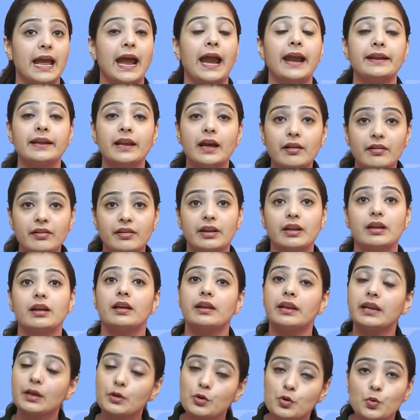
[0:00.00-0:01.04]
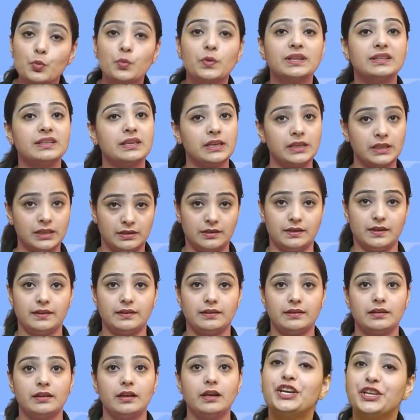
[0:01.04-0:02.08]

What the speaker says: and are recurring over the years.